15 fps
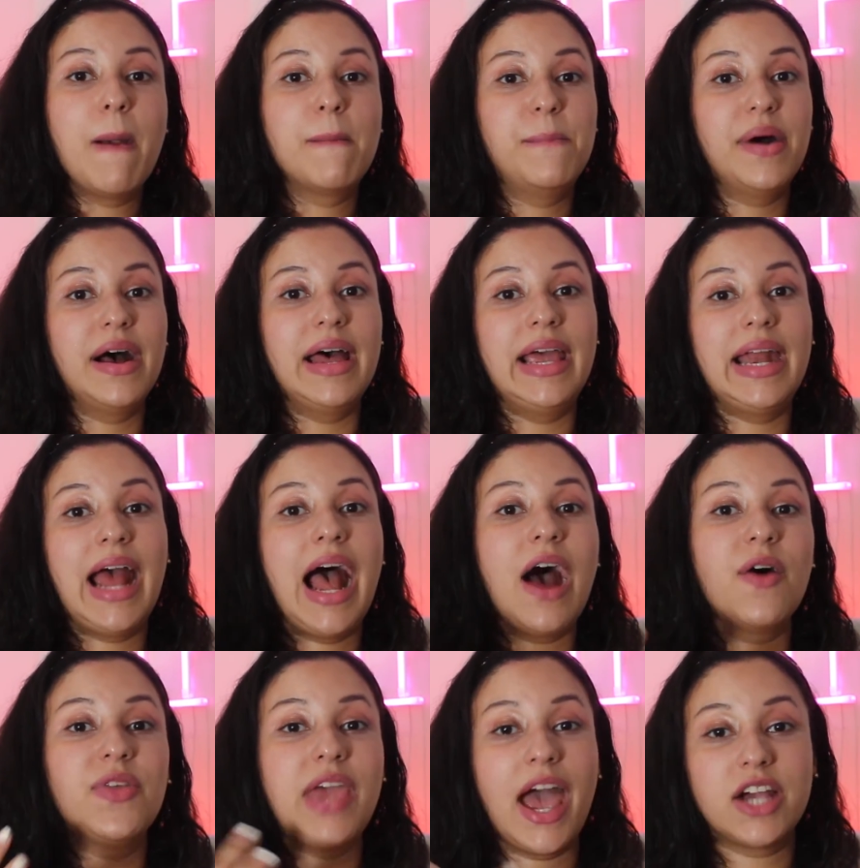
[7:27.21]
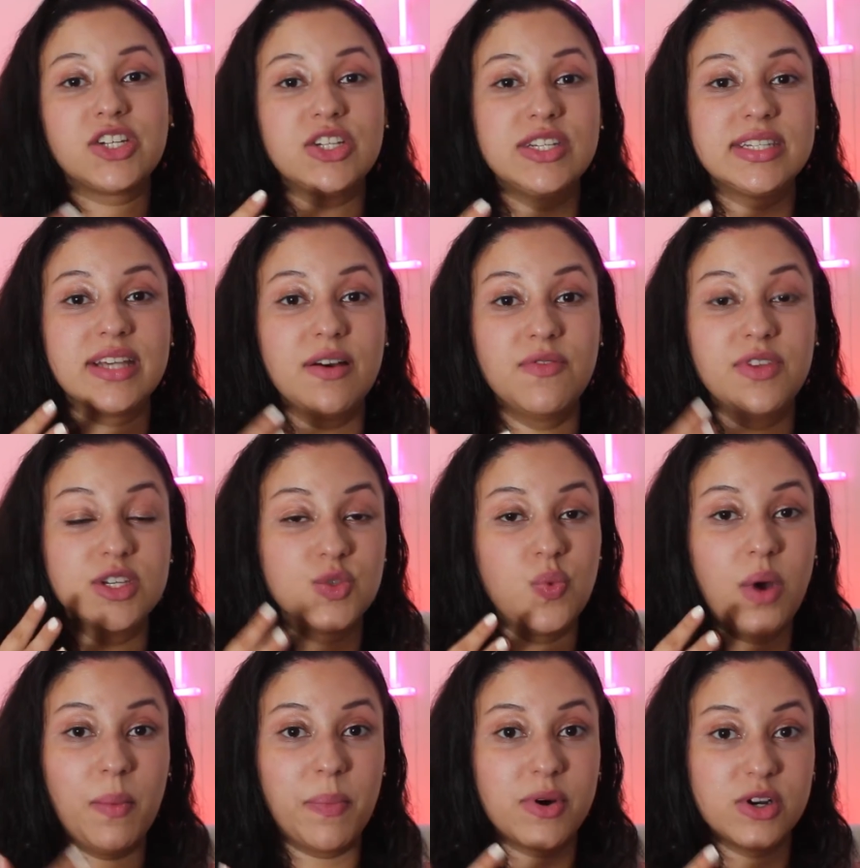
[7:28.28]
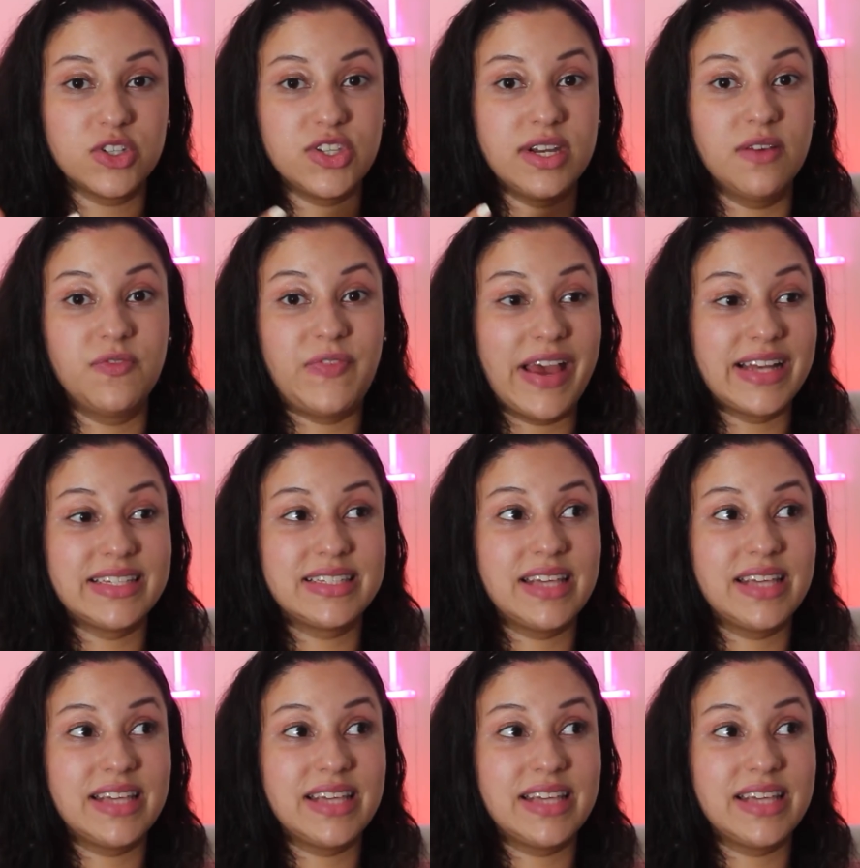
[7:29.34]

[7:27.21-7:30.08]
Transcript: but how the actions of this one person affects